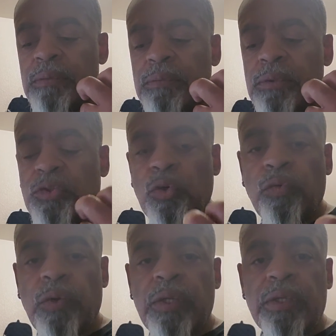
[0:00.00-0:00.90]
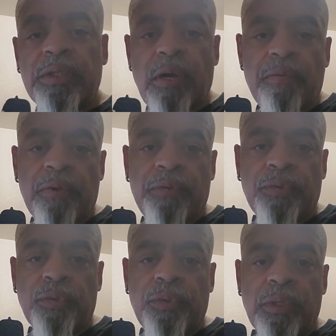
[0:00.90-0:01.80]
the truth and the discovery of
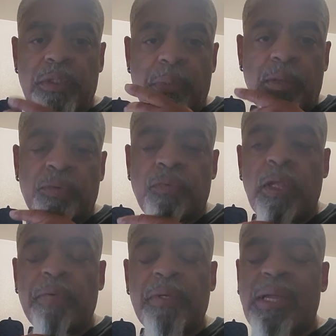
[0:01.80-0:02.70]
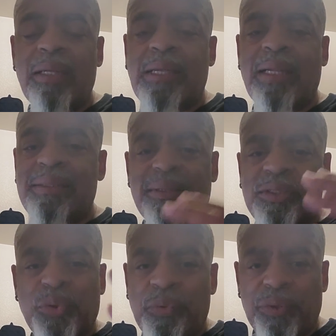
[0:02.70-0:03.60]
truth. And about it's relevant, not not
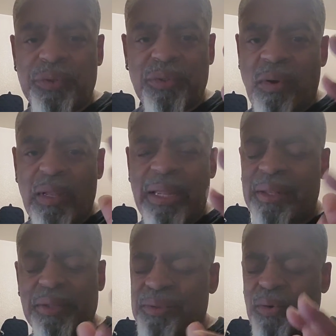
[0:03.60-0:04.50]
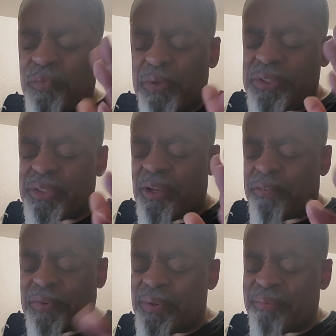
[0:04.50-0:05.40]
truthers and all that other goofy
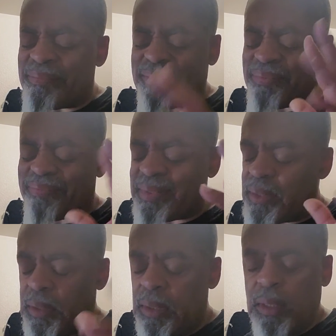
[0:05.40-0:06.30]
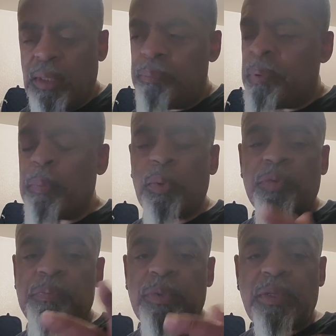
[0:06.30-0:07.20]
stuff and people
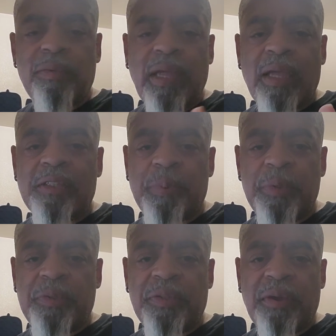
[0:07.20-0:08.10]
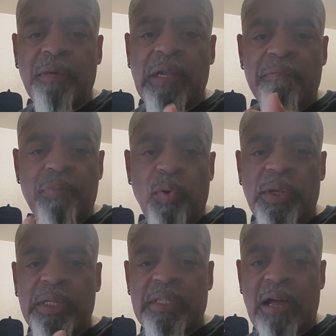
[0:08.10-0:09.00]
say conspiracy theory and I've broken
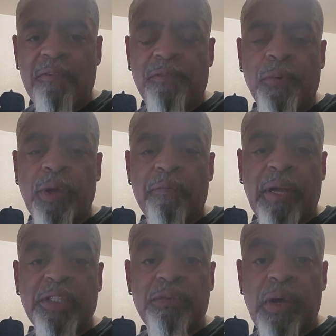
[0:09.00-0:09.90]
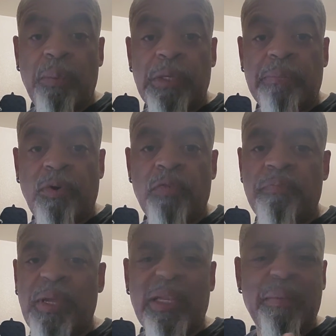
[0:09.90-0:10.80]
it down for you. I've actually read what they both
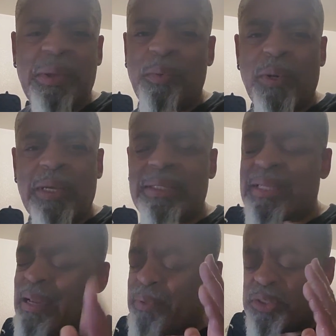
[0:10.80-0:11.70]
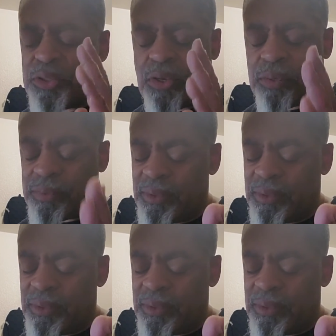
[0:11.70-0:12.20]
mean. They mean one and the same, but you know,